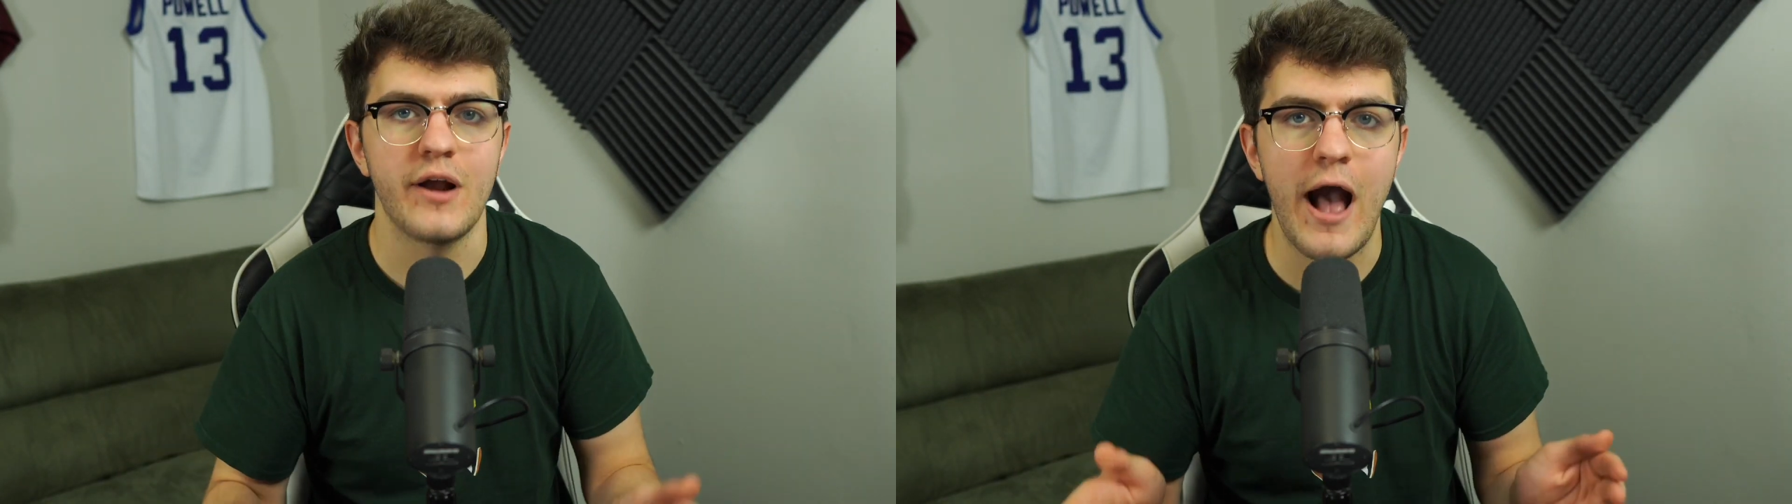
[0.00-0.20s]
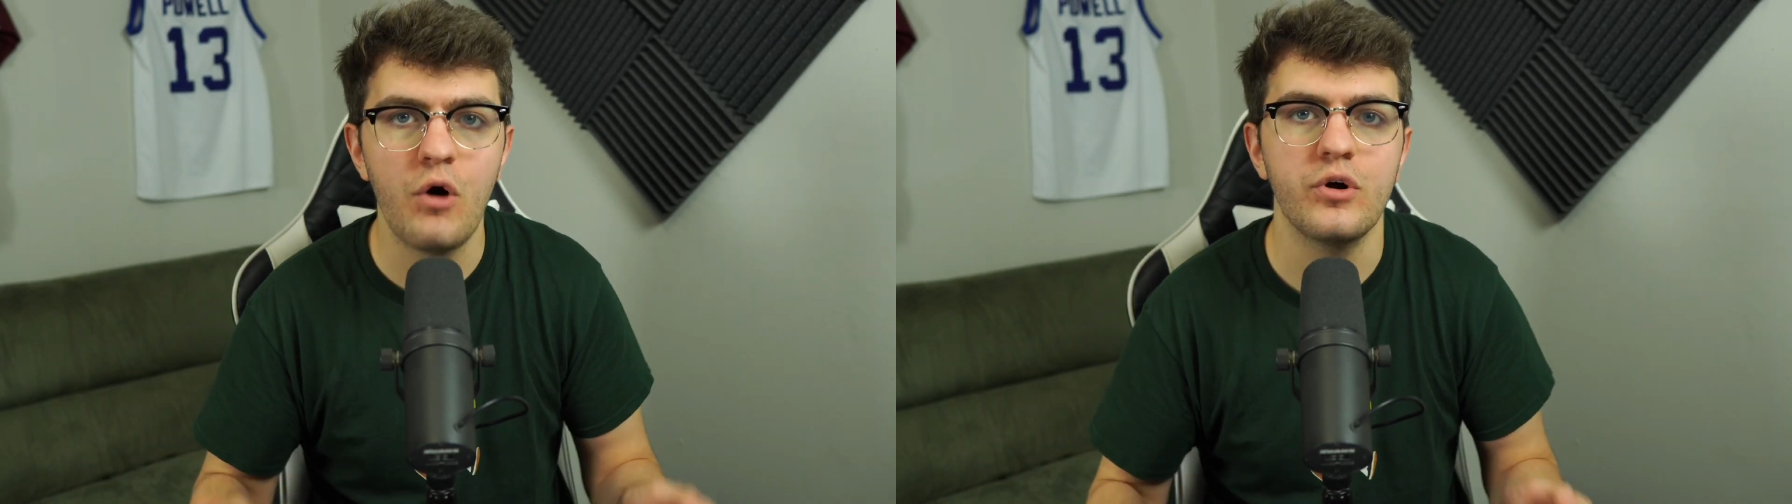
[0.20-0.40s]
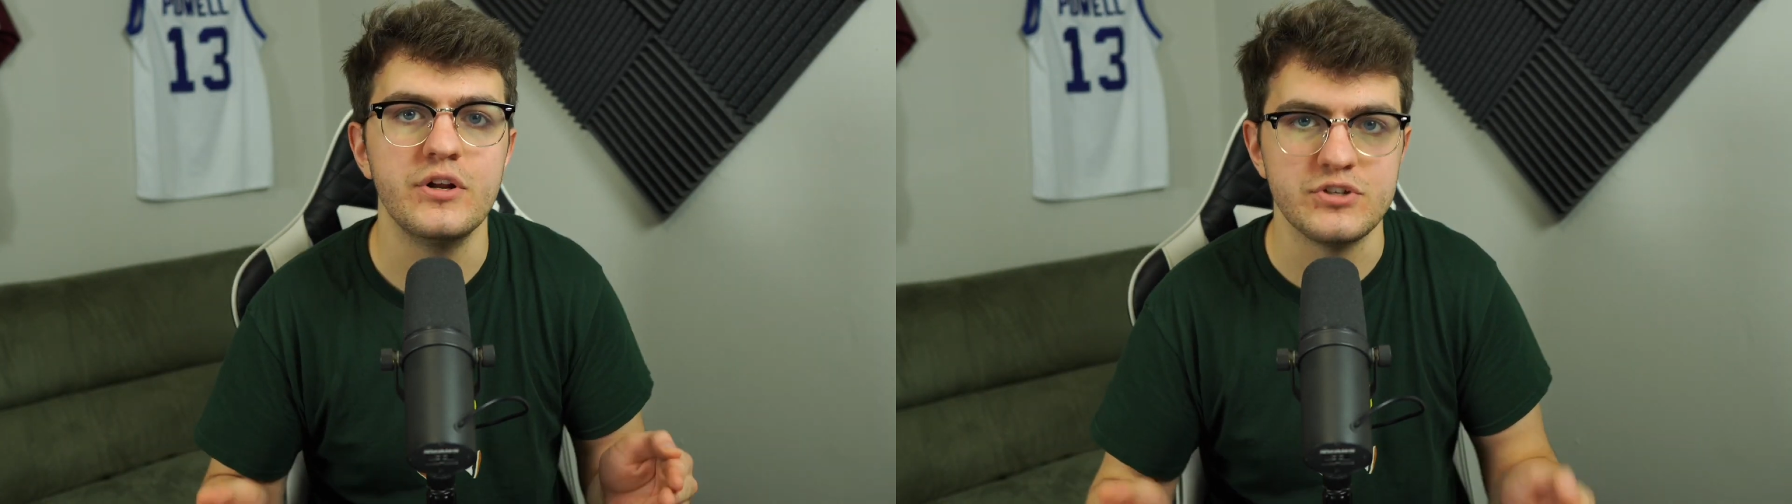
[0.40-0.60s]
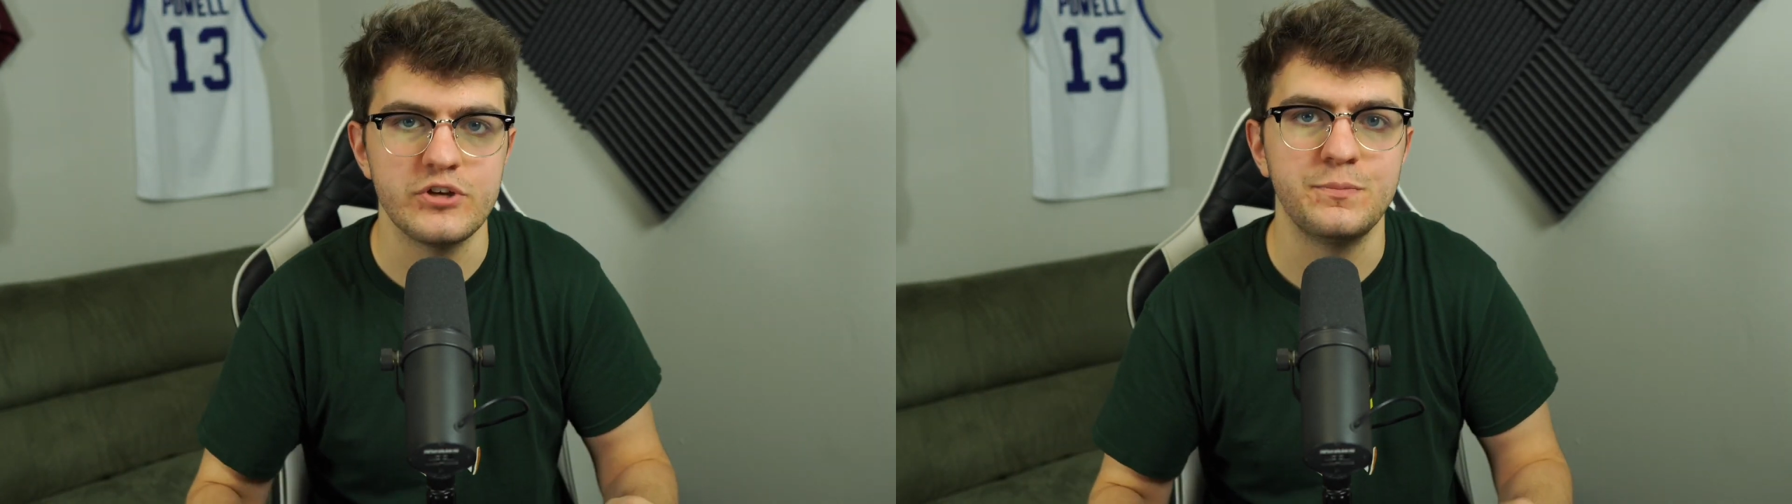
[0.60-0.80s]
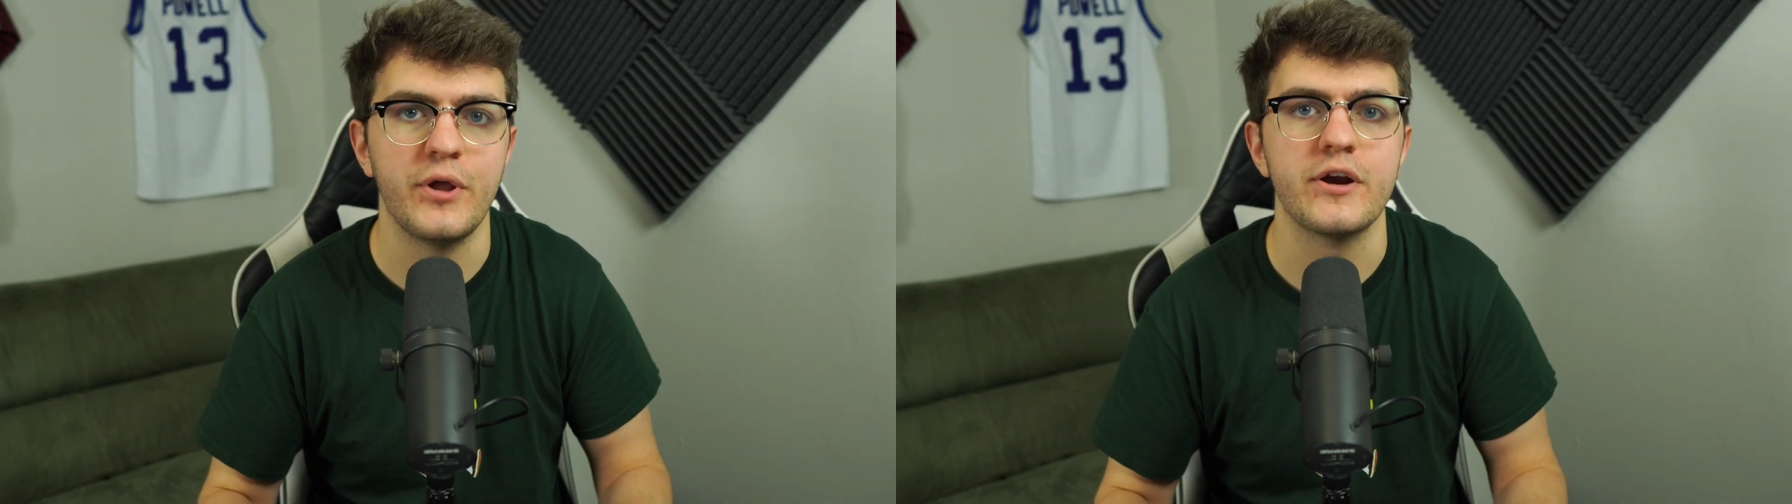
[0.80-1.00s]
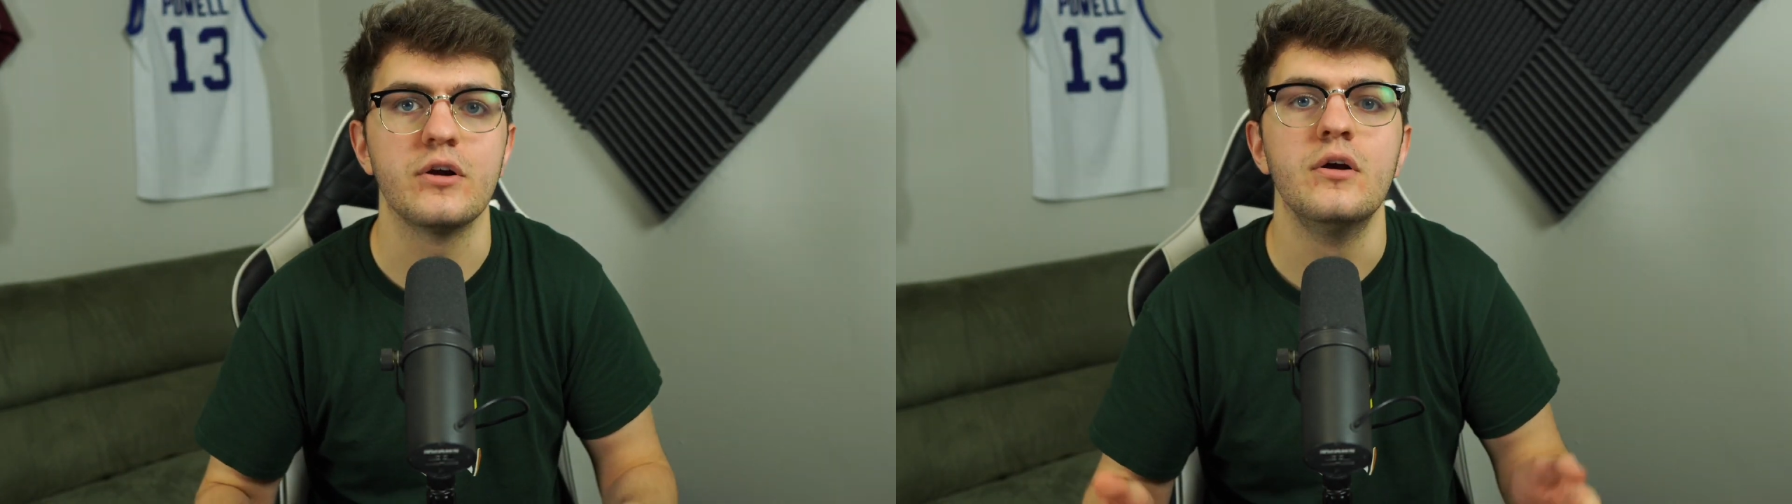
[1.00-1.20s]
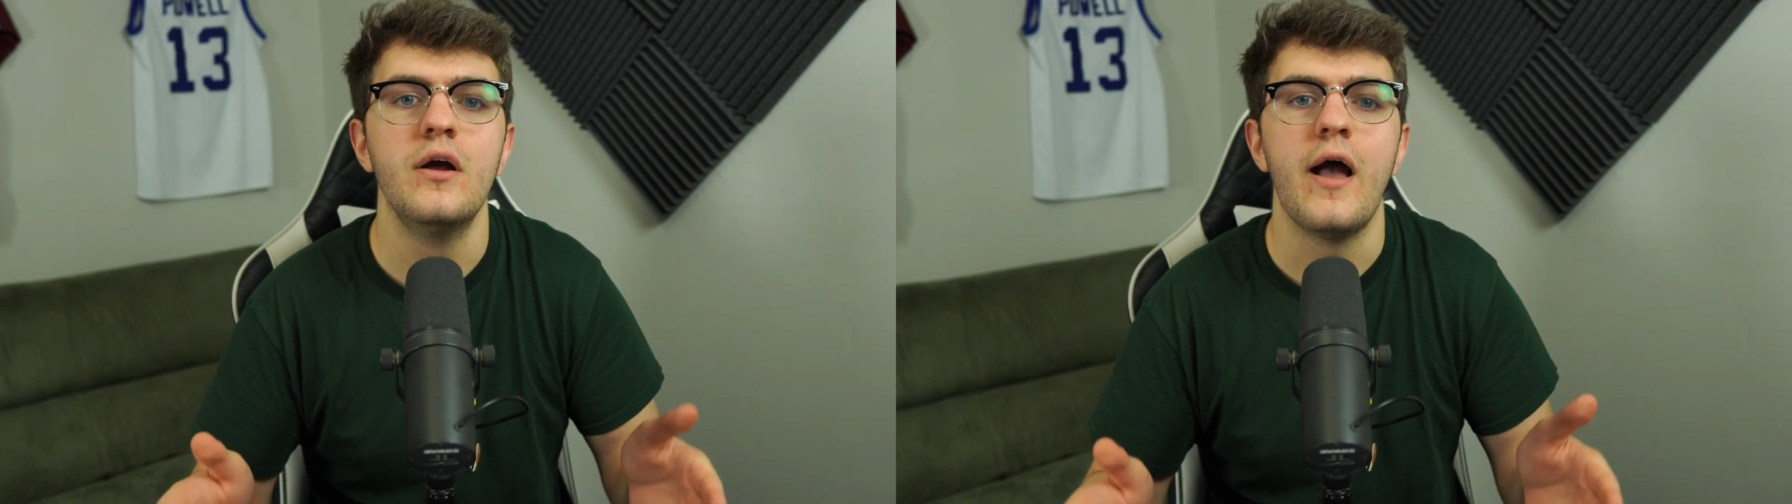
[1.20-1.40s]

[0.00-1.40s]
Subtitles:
How good is this player